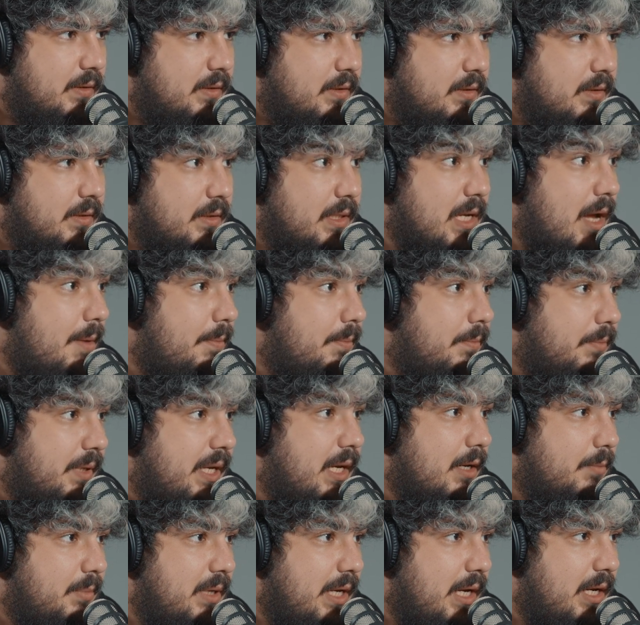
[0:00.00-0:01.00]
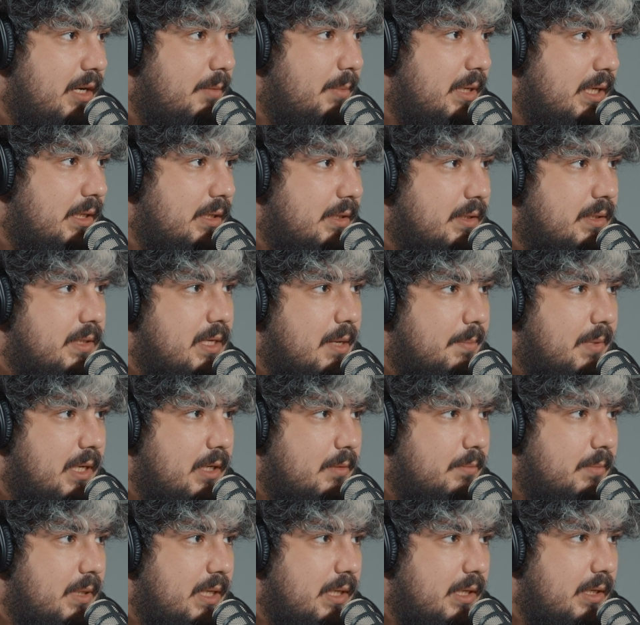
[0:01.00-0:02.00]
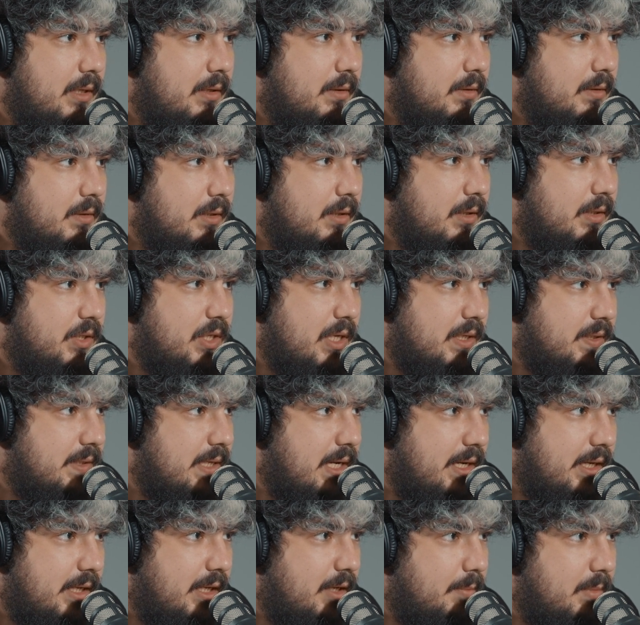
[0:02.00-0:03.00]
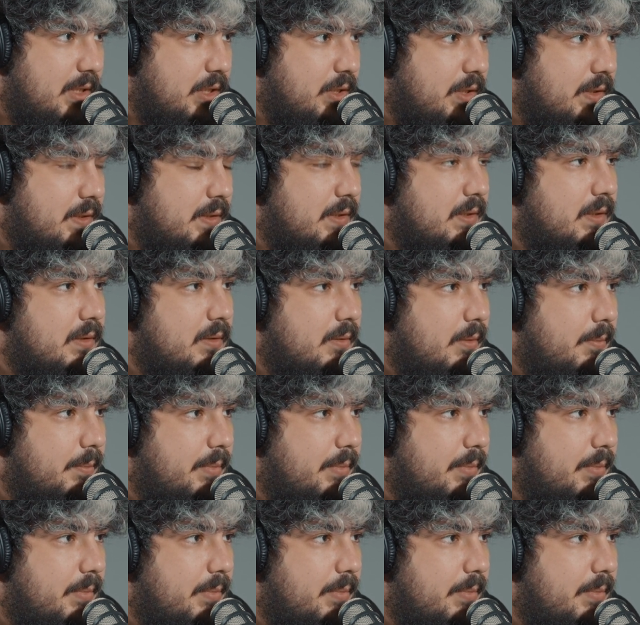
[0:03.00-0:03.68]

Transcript: Some can be animated, some can be just static images,